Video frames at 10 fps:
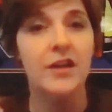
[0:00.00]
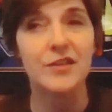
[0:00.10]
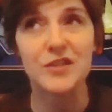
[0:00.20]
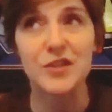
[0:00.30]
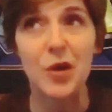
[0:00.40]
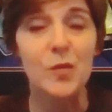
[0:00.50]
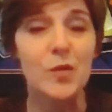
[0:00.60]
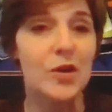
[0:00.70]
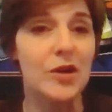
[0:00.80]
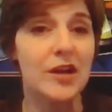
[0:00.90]
the
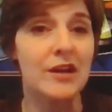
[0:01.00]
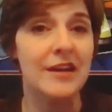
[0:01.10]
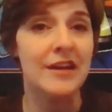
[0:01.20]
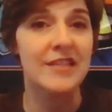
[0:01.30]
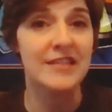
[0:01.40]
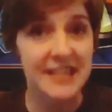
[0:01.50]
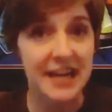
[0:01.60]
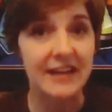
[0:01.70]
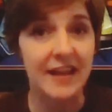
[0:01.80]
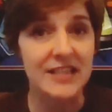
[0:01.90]
stonework, the
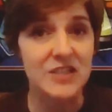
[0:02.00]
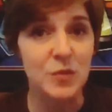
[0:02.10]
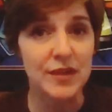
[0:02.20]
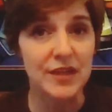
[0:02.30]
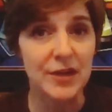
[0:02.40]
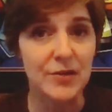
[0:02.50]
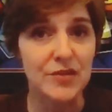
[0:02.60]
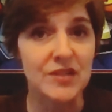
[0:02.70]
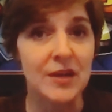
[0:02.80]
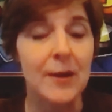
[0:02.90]
stained glass
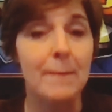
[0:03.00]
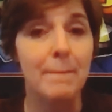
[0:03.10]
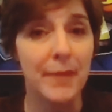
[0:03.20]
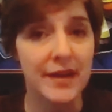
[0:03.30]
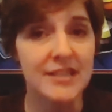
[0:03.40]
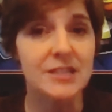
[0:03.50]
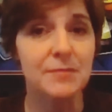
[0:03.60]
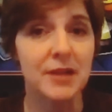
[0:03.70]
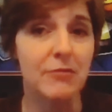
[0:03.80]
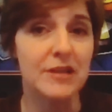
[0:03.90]
windows,
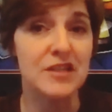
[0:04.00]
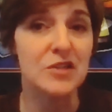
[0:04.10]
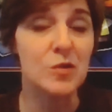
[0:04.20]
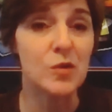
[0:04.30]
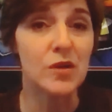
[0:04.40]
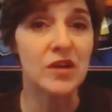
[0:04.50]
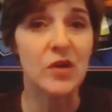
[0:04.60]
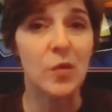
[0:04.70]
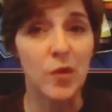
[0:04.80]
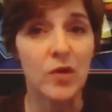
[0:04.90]
must be
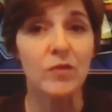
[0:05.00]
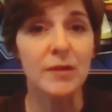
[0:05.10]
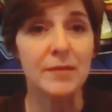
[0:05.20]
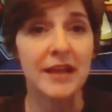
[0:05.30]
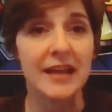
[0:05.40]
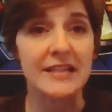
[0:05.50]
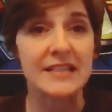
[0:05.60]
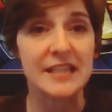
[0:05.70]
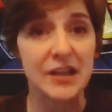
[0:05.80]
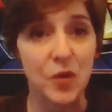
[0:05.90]
restored or
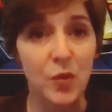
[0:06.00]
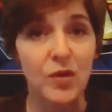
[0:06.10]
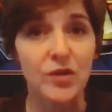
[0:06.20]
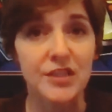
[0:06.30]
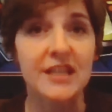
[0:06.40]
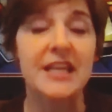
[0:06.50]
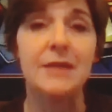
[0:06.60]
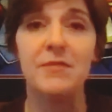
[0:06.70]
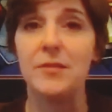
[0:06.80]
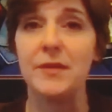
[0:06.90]
replaced in order to
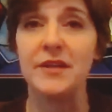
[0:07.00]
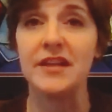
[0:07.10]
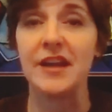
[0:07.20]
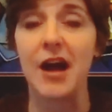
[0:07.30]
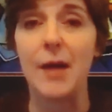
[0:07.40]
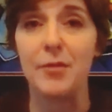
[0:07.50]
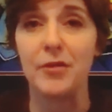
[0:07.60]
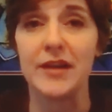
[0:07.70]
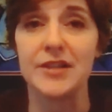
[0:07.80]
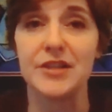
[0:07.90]
keep the building
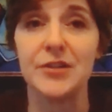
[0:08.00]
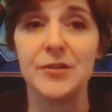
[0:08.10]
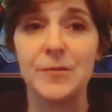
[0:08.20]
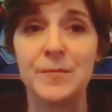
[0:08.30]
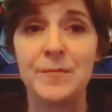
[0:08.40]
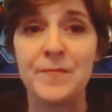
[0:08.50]
operational.